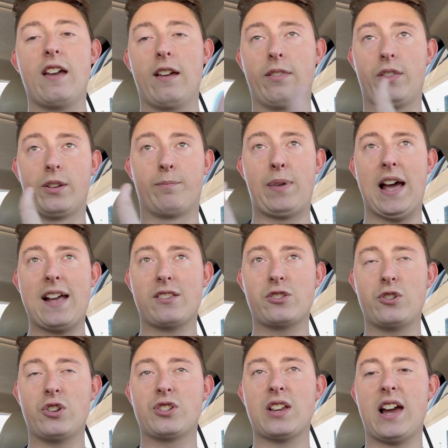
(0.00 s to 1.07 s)
The
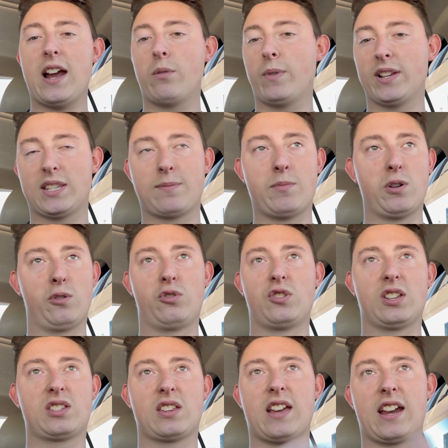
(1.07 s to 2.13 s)
passenger side went smooth,
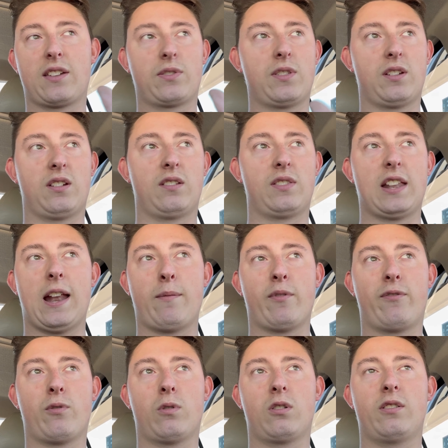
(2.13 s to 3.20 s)
just like the day
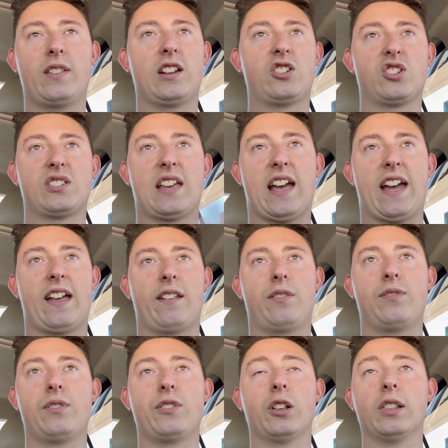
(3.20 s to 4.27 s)
before. They just had,
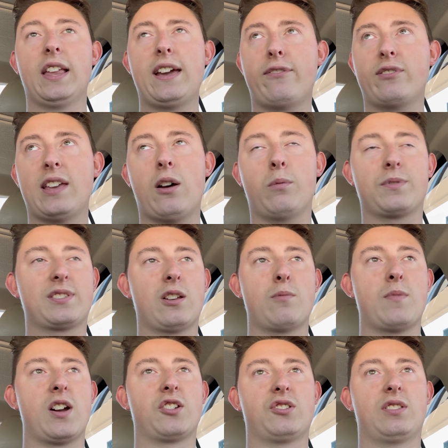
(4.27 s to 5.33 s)
the lift helped so
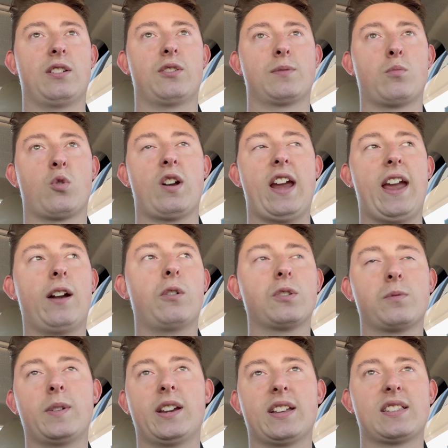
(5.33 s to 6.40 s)
much. There was more
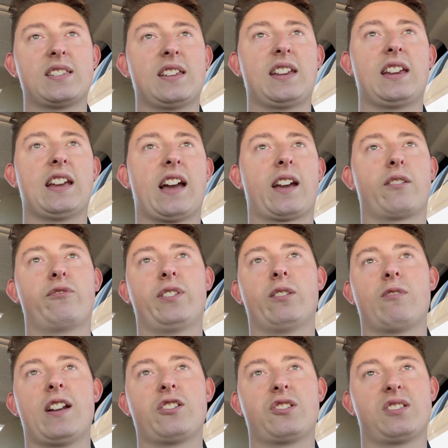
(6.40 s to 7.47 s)
angles we could see. I could fit
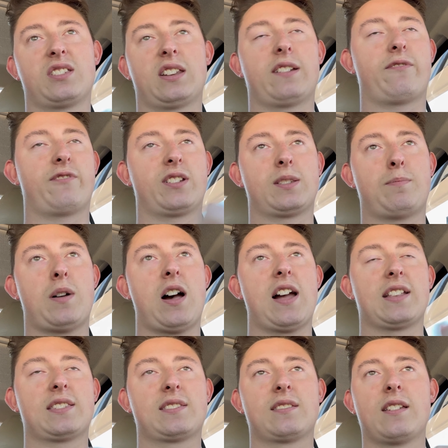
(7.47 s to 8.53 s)
wrenches in different
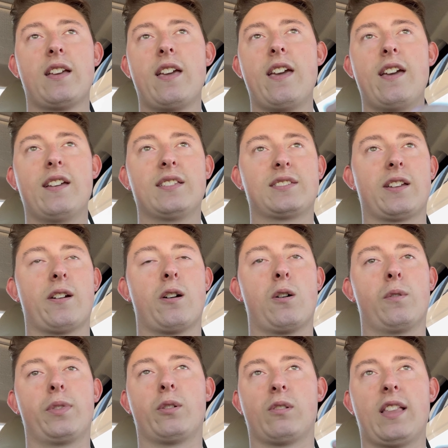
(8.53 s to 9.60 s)
spots.
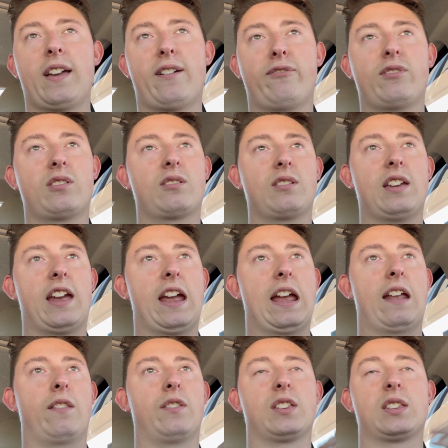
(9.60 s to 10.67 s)
So the lift and the